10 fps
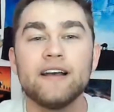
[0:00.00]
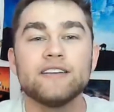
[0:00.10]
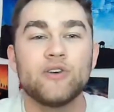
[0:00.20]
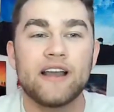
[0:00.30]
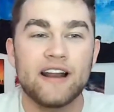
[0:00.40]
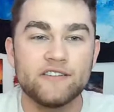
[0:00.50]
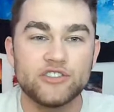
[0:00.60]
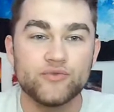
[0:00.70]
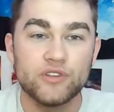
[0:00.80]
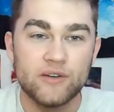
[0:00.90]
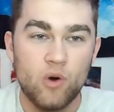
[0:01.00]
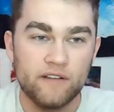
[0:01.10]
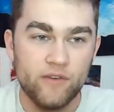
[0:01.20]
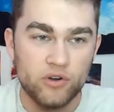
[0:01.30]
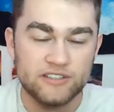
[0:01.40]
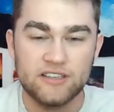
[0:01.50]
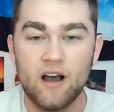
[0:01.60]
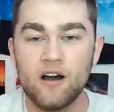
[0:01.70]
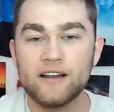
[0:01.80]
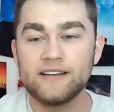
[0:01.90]
So I kind of just really want to focus
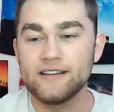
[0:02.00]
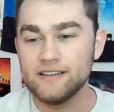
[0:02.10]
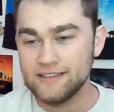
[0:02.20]
on